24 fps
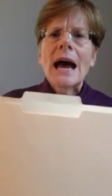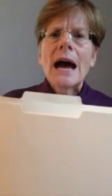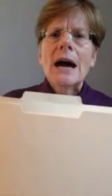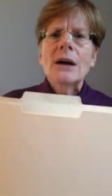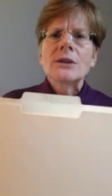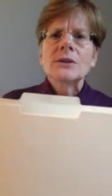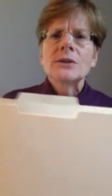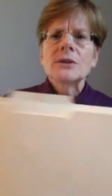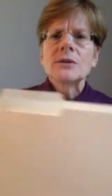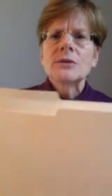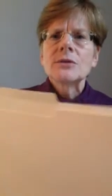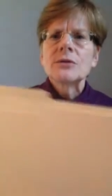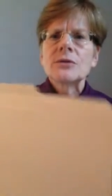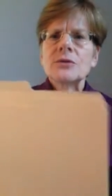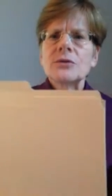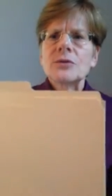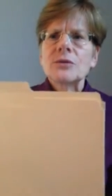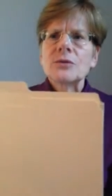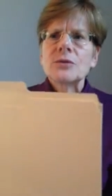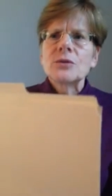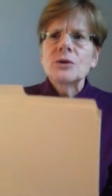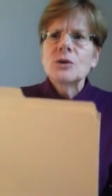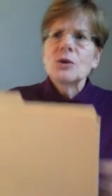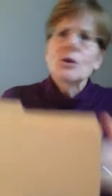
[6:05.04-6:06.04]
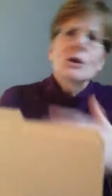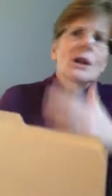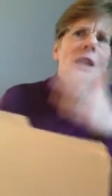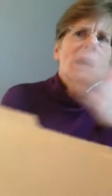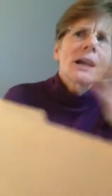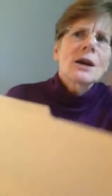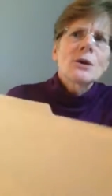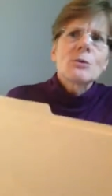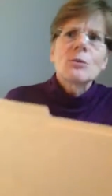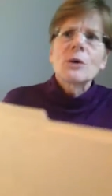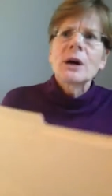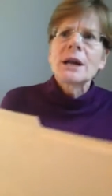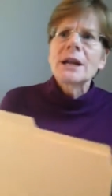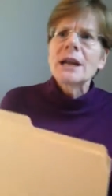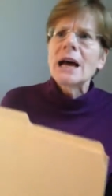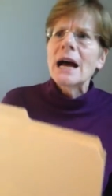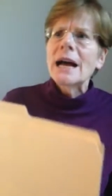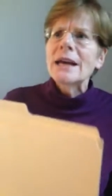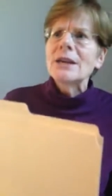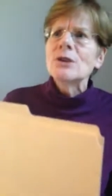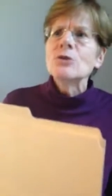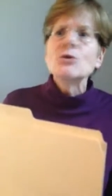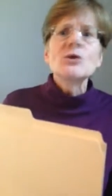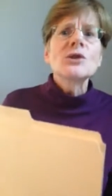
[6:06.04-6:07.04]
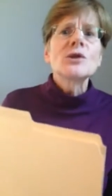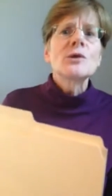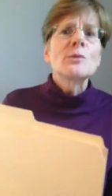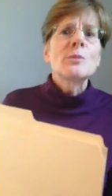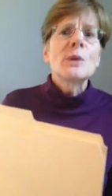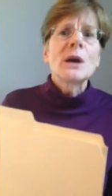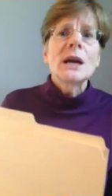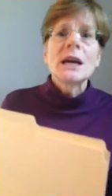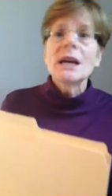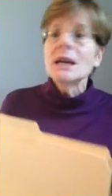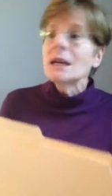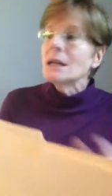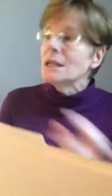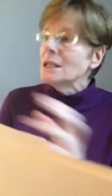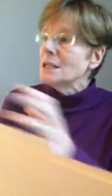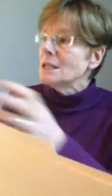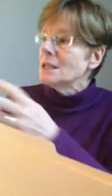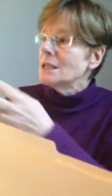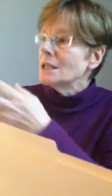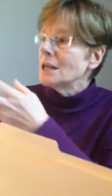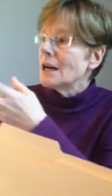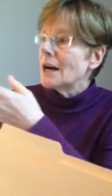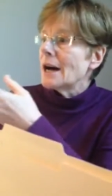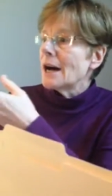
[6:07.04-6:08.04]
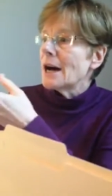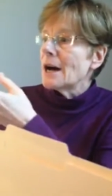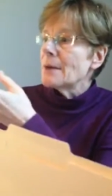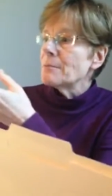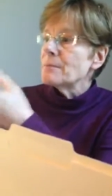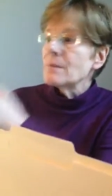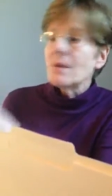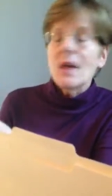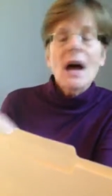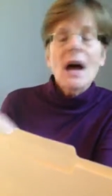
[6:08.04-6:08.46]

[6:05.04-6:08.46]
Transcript: house. If you're like what I used to be, I